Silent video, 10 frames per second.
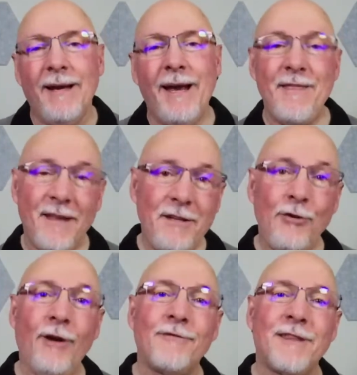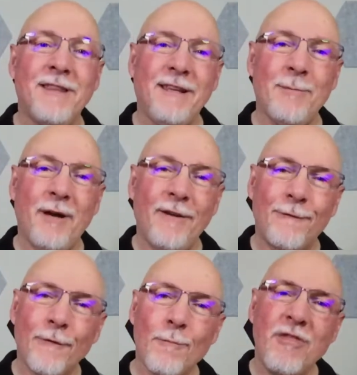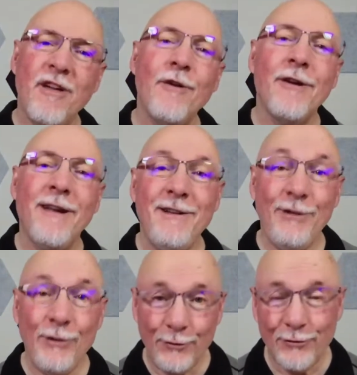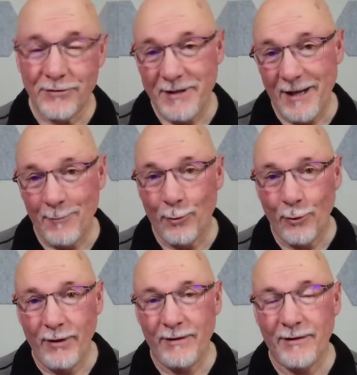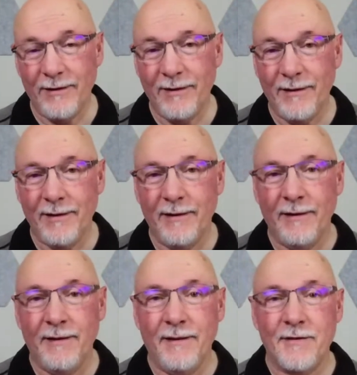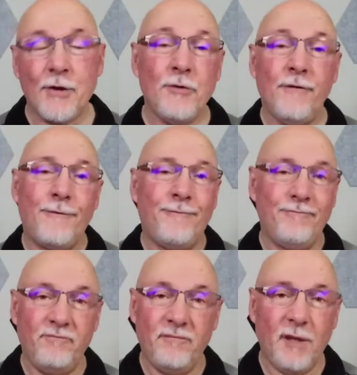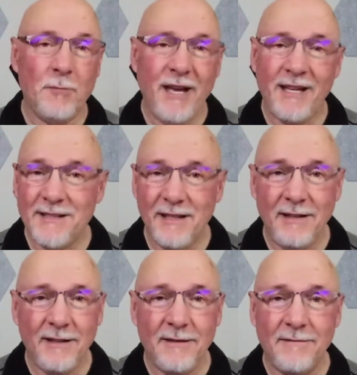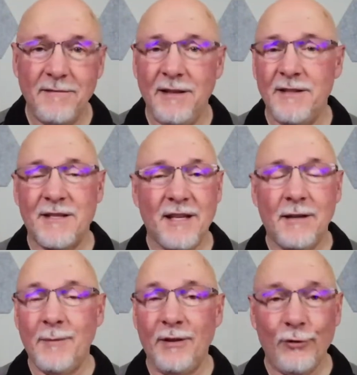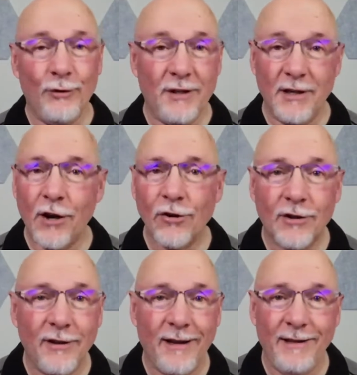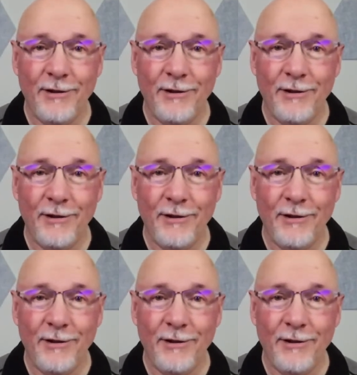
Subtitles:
And then you have to think about it from their end user standpoint. So if a magazine is thinking about doing an article on